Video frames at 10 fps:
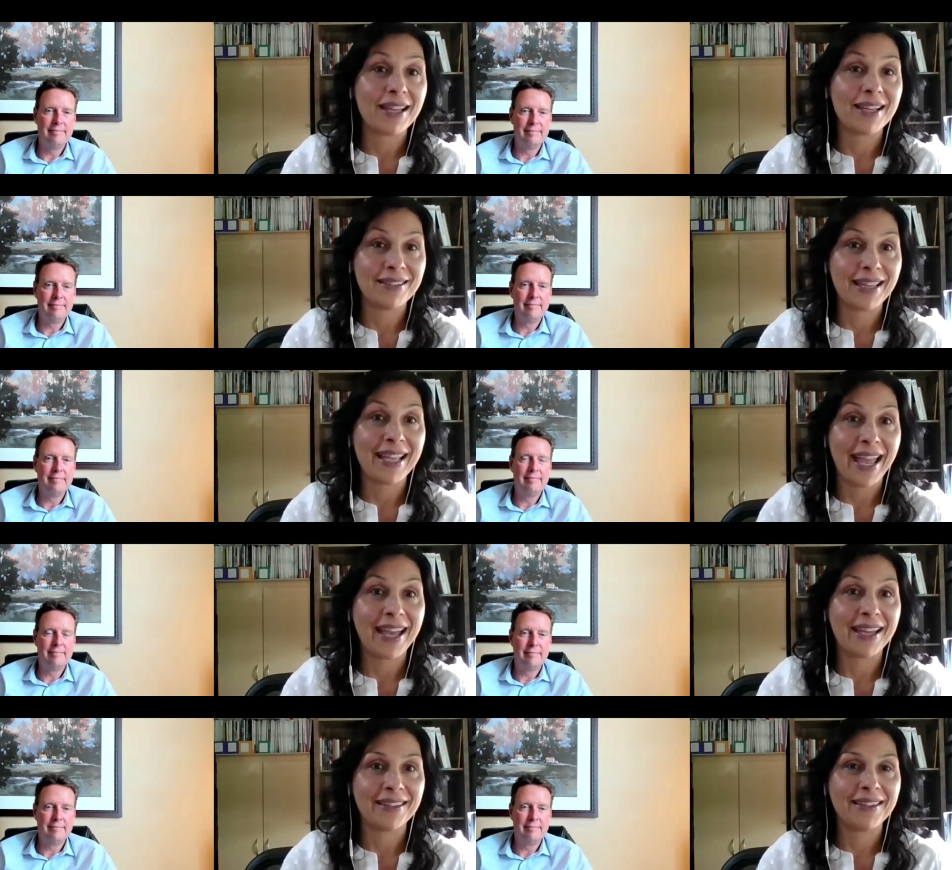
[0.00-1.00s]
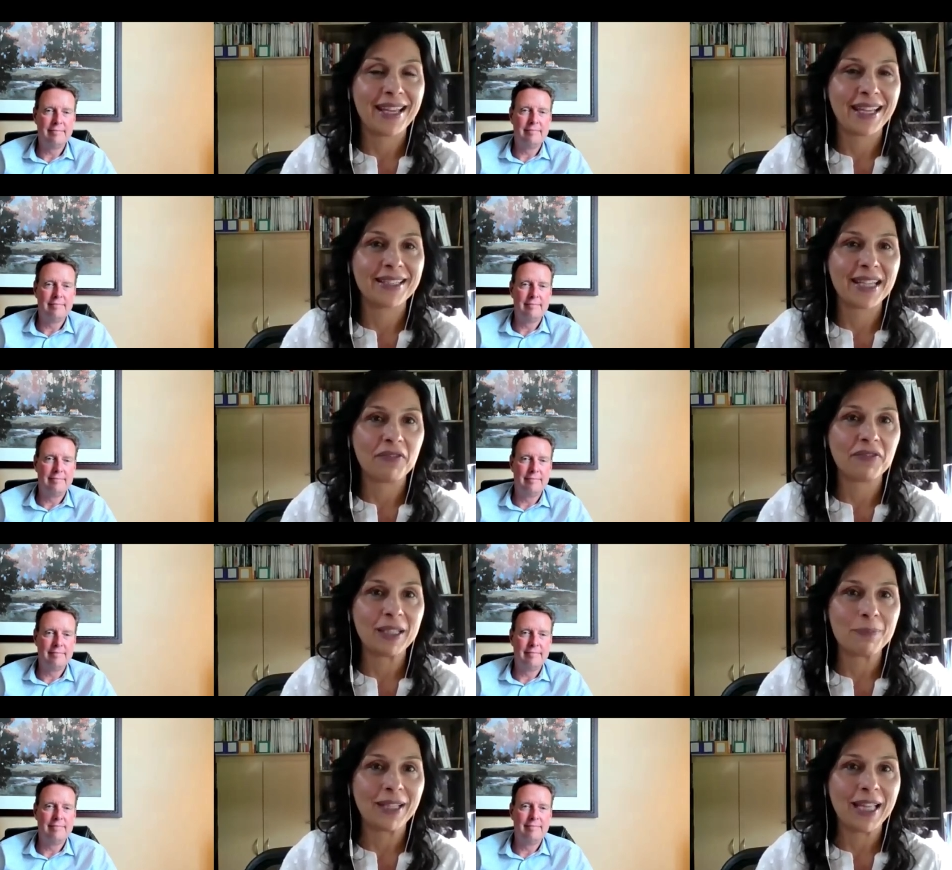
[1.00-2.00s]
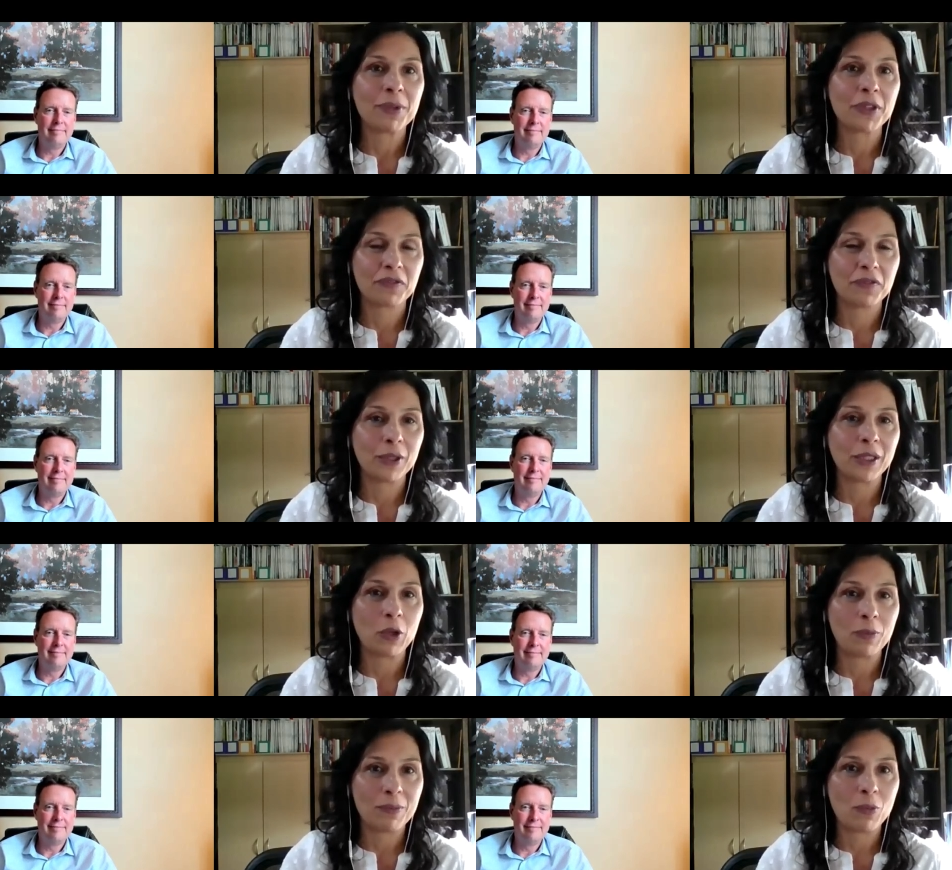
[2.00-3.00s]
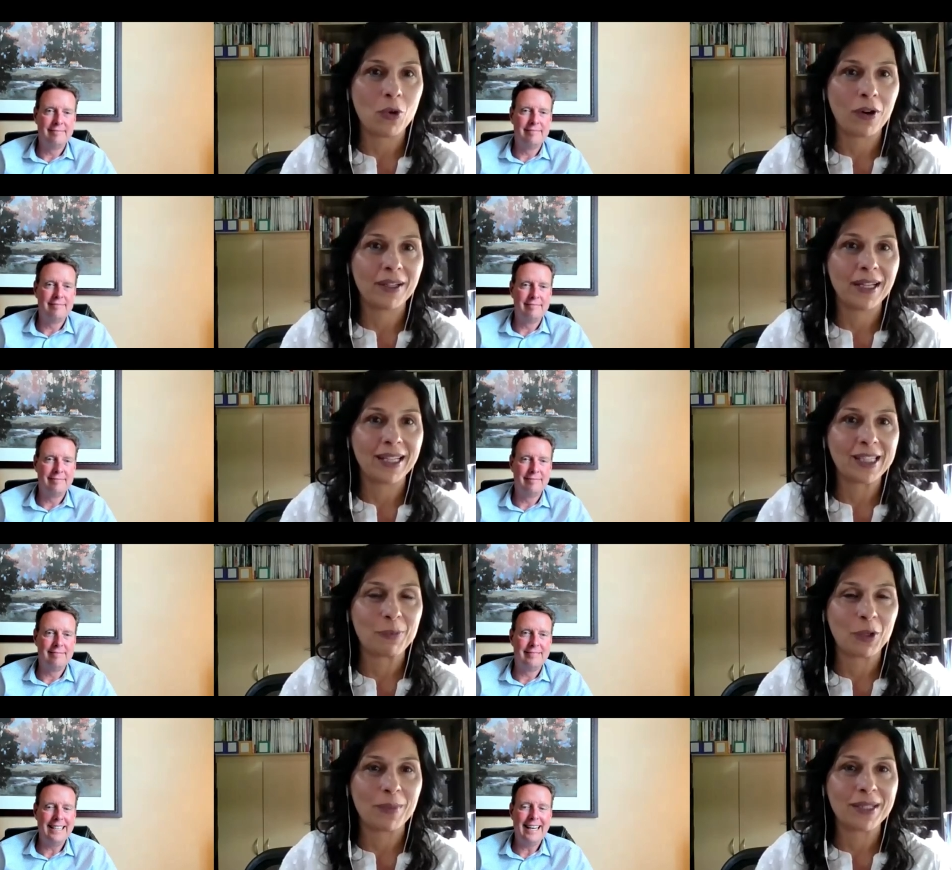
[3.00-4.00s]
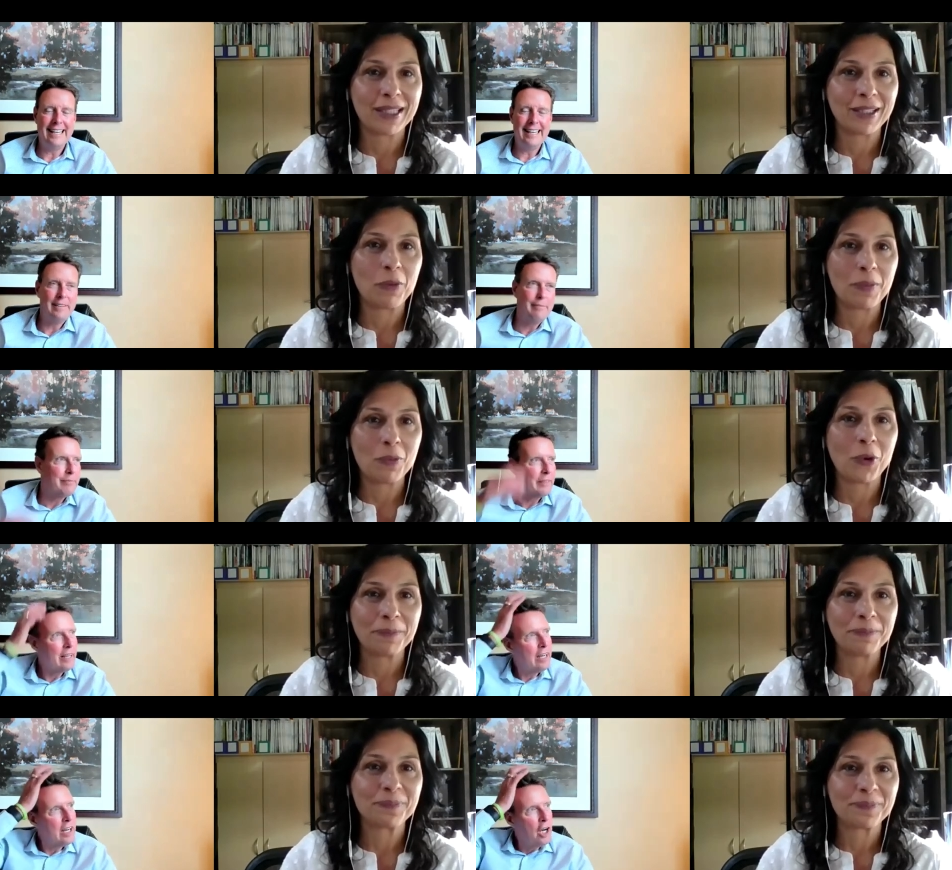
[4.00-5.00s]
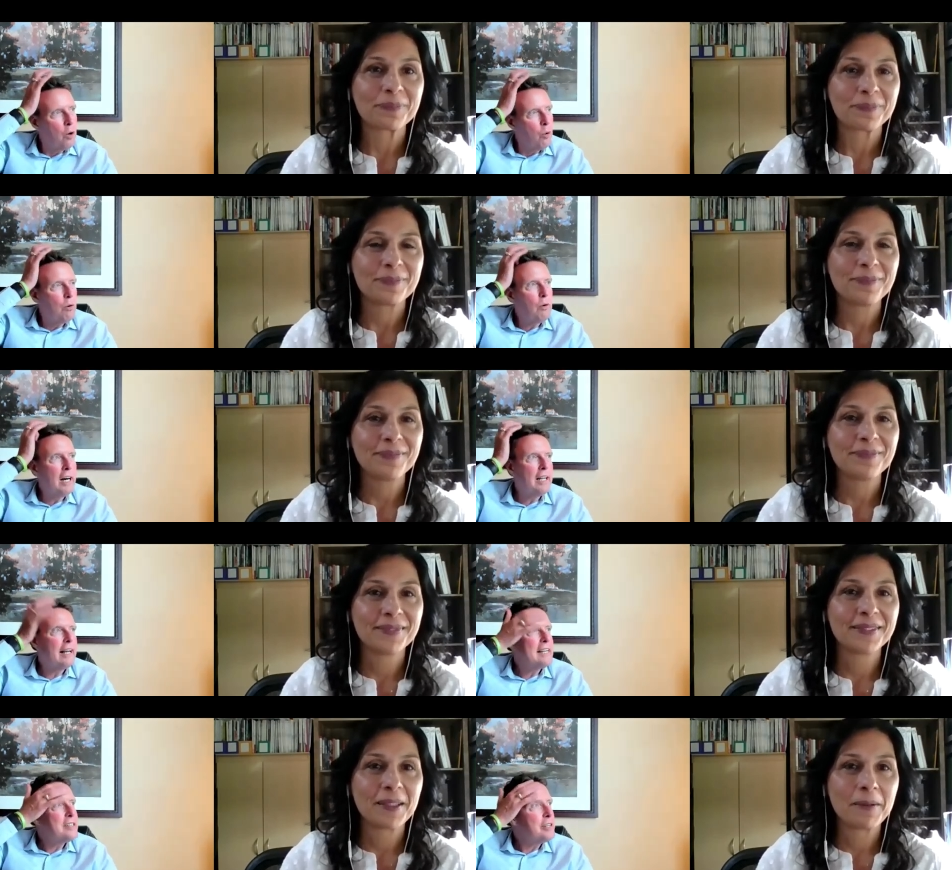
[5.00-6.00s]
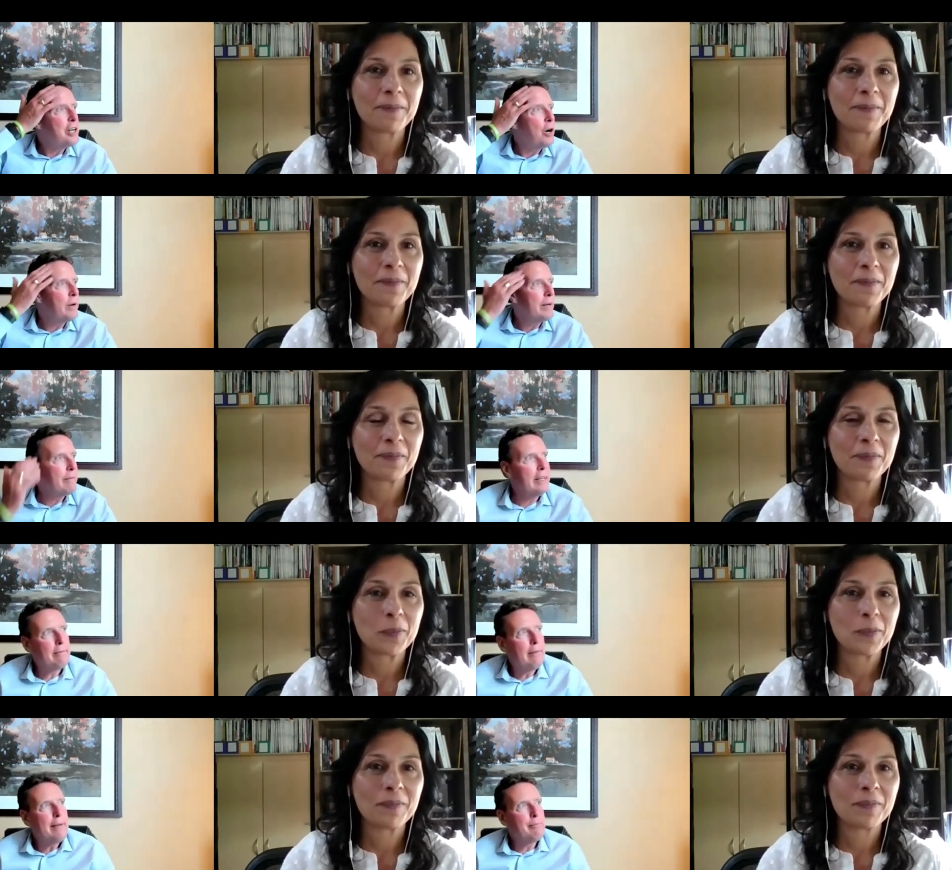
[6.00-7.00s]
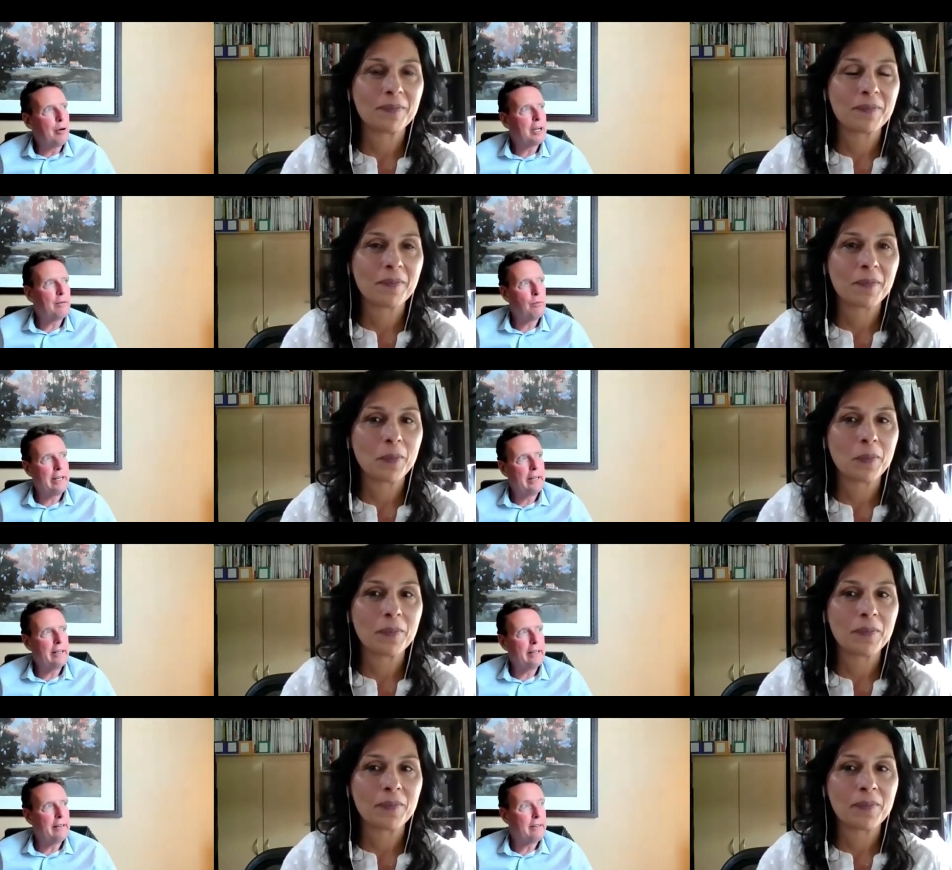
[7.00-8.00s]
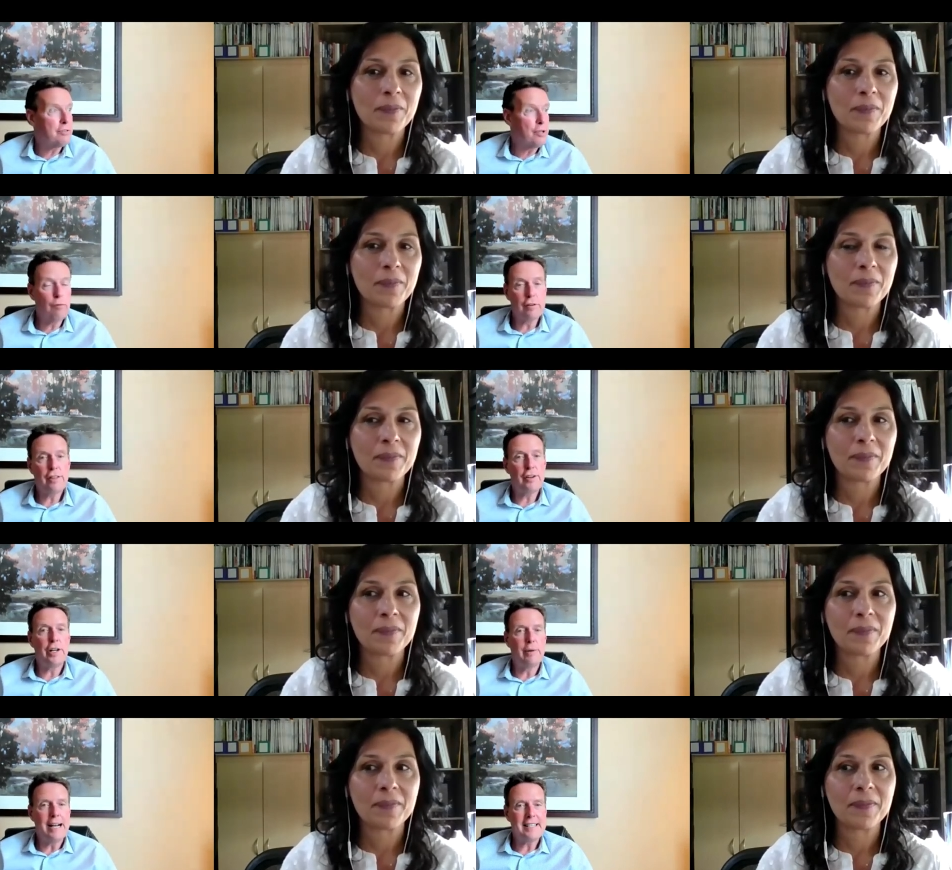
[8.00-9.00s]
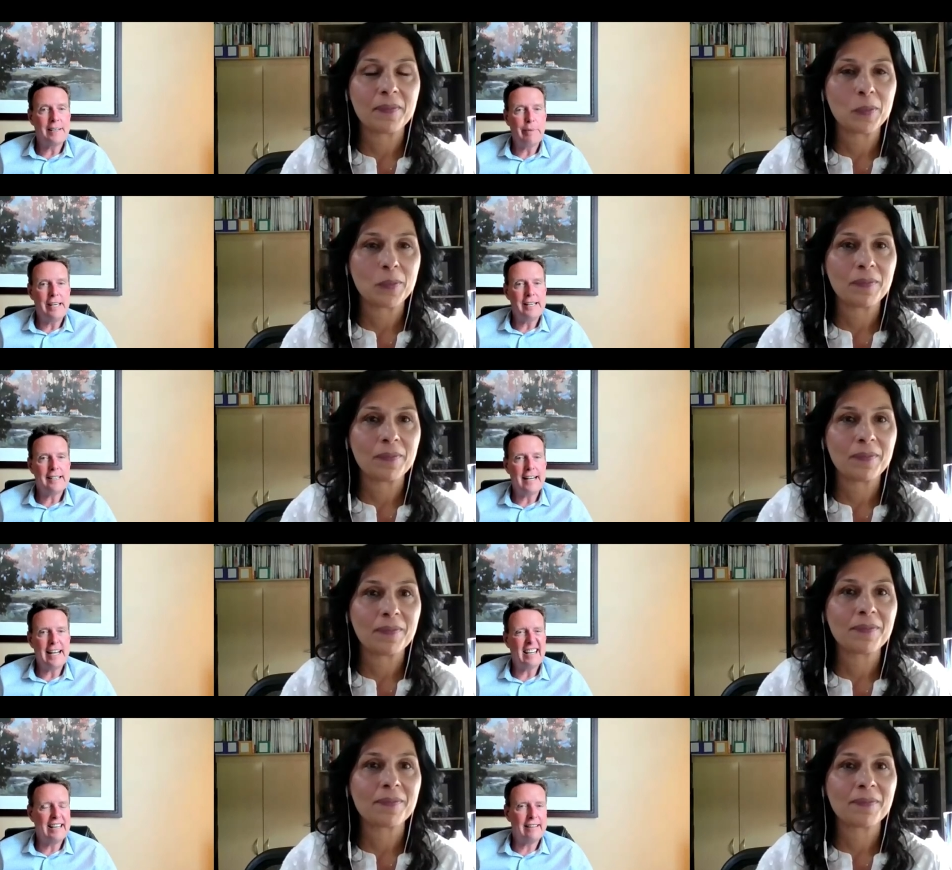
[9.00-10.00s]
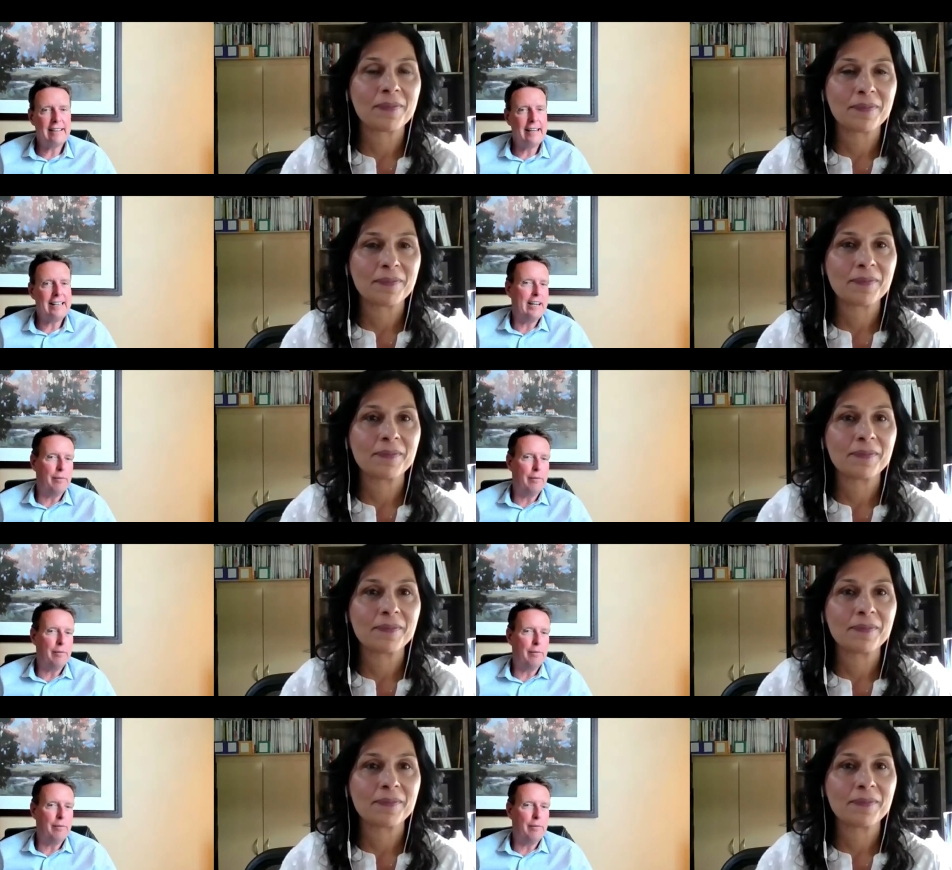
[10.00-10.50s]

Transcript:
Speaker 1: they they can they can definitely play with their food a little bit more and experiment a little bit more
Speaker 2: well as you know in in my book we there's over 30 recipes and i kind of you know